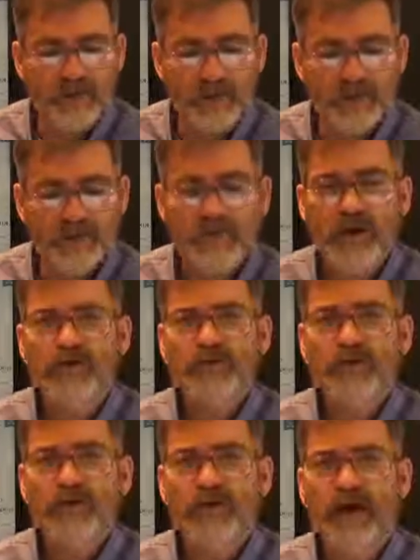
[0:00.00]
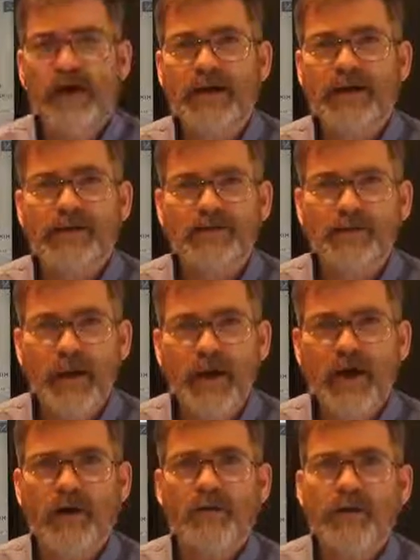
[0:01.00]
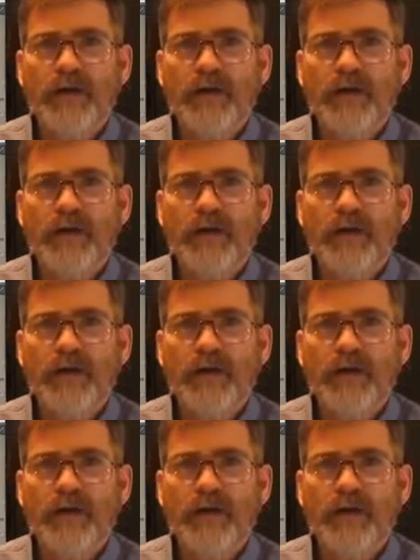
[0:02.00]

who is from Ukraine as well,